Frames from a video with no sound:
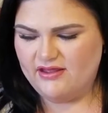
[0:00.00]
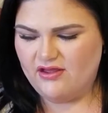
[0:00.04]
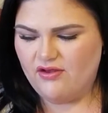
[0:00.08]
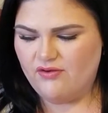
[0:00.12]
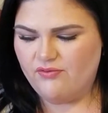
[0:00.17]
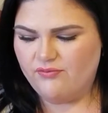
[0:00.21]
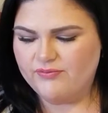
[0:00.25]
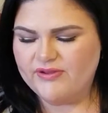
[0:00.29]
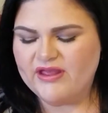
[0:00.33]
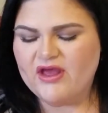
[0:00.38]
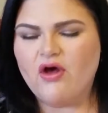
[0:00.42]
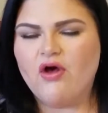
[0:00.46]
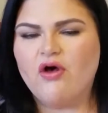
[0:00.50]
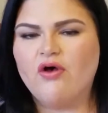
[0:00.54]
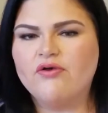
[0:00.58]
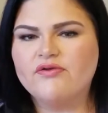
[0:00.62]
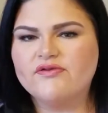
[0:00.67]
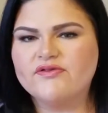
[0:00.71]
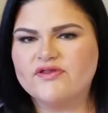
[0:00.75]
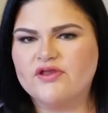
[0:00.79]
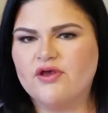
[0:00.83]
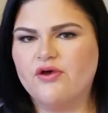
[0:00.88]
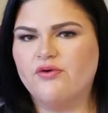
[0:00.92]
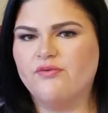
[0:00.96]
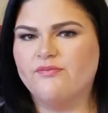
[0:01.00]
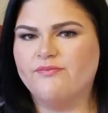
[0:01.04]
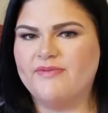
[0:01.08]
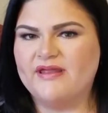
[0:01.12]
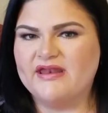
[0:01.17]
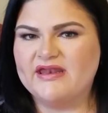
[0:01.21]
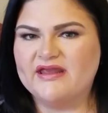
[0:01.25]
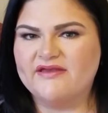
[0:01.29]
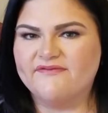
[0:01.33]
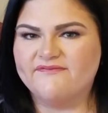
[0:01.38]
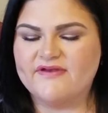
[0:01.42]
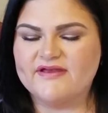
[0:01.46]
we also,
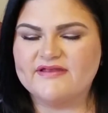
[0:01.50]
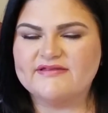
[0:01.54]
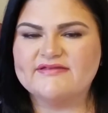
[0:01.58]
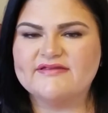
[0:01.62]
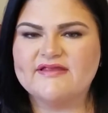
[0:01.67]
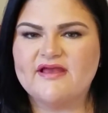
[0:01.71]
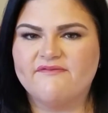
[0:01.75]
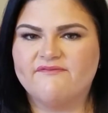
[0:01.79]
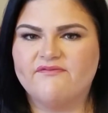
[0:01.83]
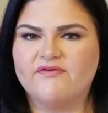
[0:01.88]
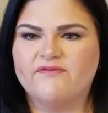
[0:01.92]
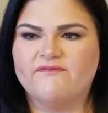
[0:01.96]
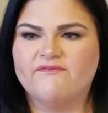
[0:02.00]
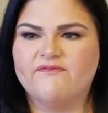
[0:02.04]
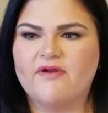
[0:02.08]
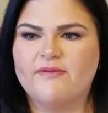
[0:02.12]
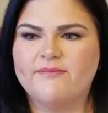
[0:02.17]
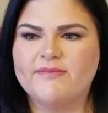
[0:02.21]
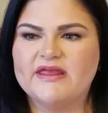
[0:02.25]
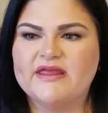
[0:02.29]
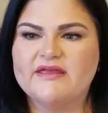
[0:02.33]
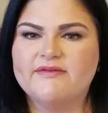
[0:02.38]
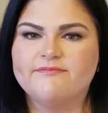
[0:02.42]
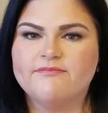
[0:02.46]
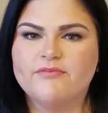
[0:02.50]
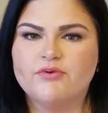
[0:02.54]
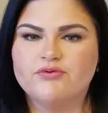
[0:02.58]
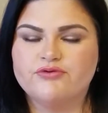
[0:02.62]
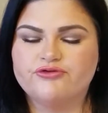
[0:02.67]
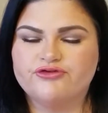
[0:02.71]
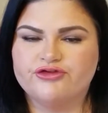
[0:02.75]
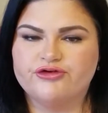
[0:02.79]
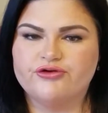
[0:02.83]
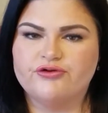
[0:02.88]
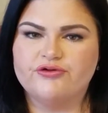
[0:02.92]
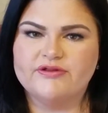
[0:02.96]
many of us, suffer from
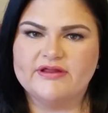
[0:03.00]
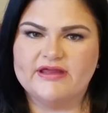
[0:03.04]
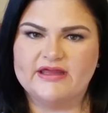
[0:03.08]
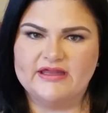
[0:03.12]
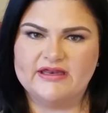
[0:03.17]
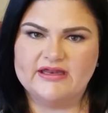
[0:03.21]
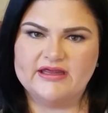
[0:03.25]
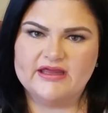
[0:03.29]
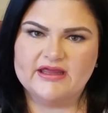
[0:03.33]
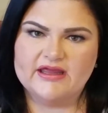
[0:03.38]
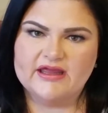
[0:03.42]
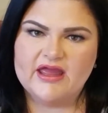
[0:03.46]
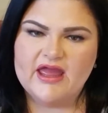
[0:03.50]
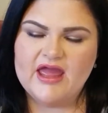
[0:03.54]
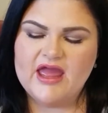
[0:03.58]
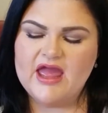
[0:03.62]
emotional eating,